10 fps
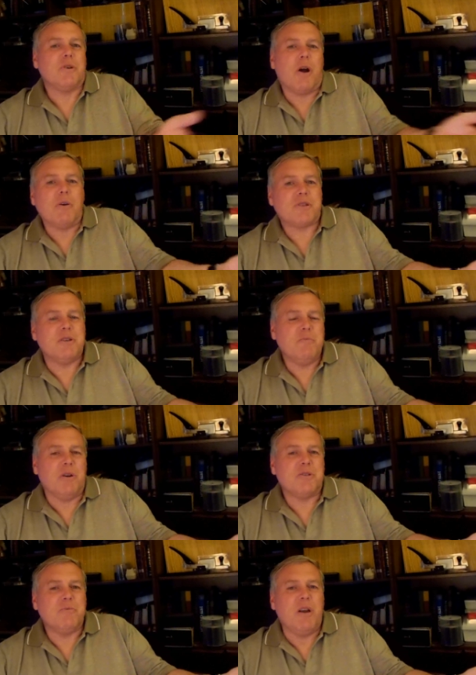Lakhovsky
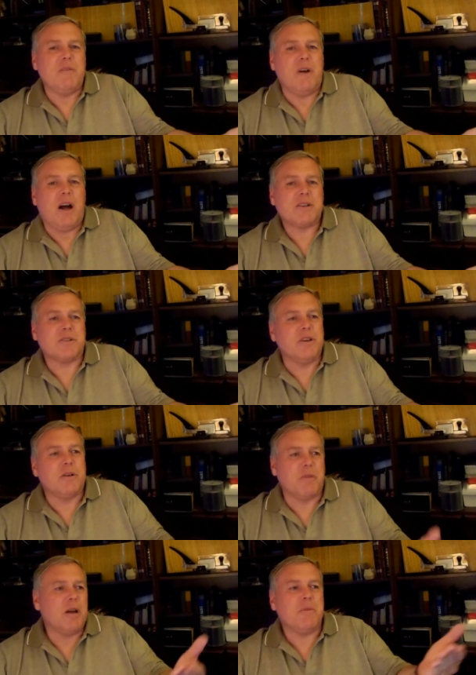multi-wave
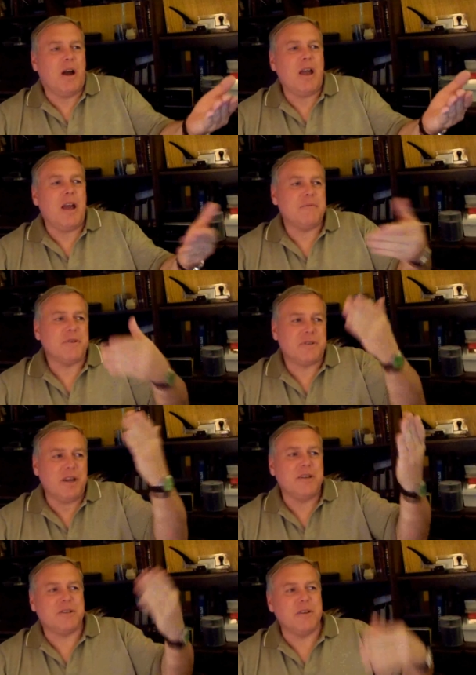oscillator, but I, I, have a
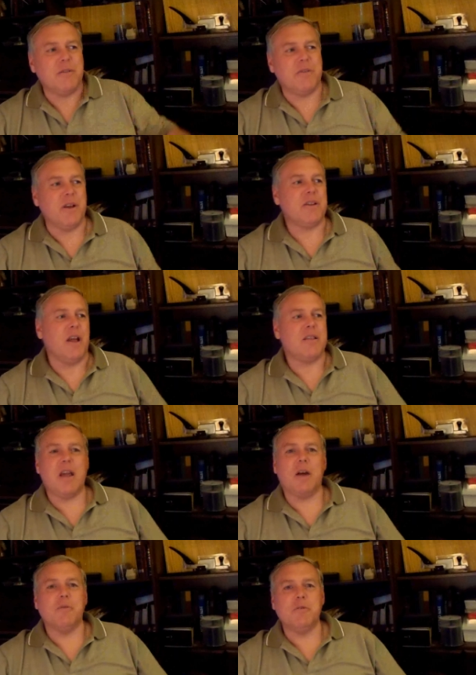tendency to think that
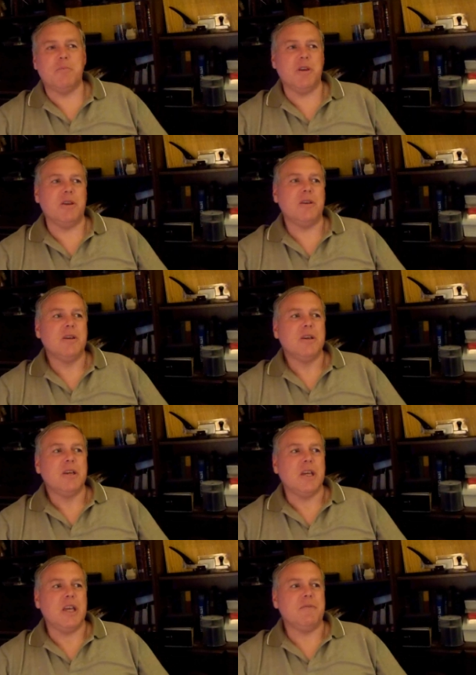that would be
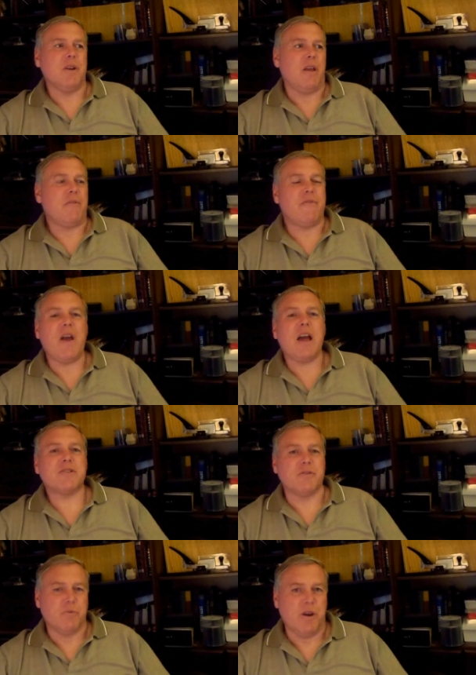even a
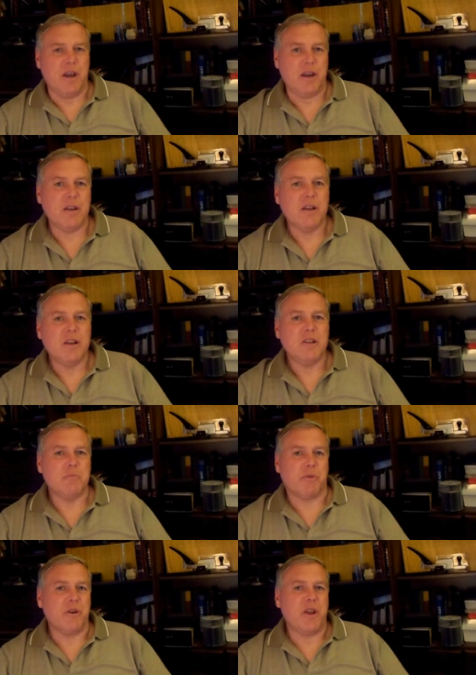faster way to
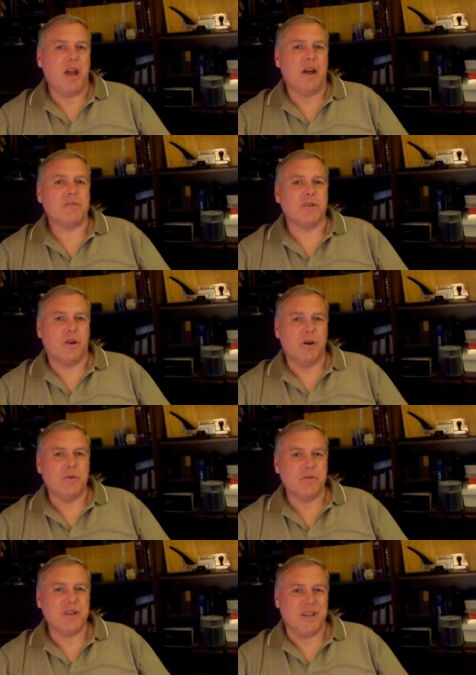bring out the
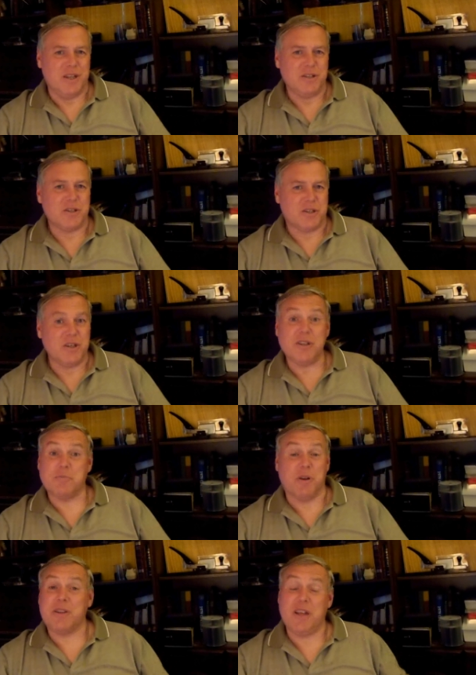code in the seeds,
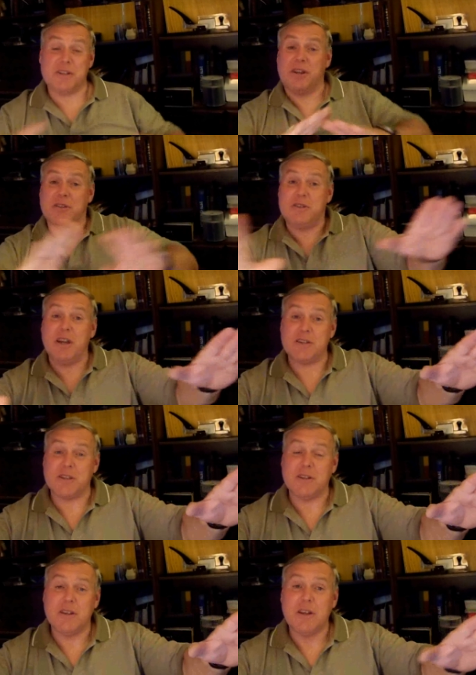but that's
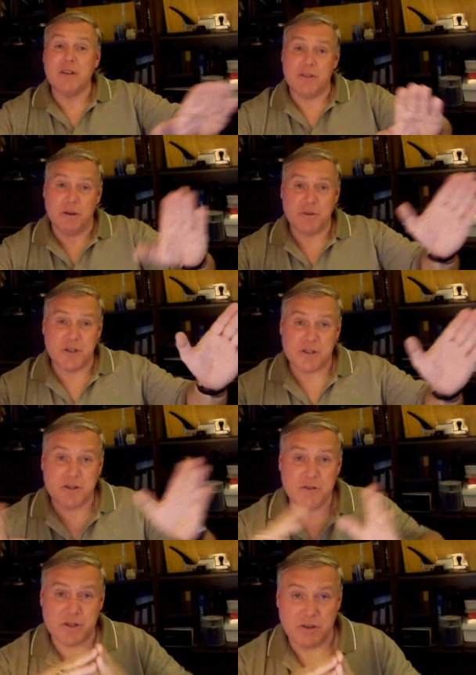untested. They were just
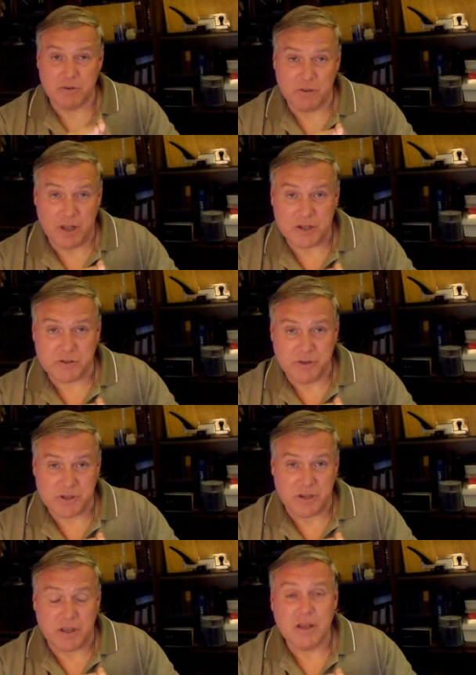using
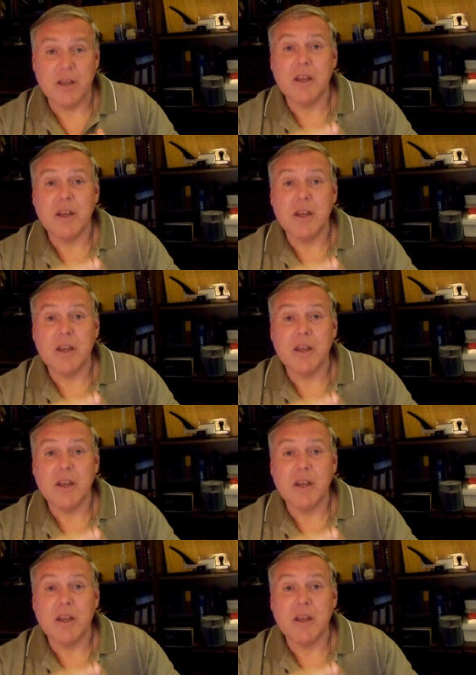electricity.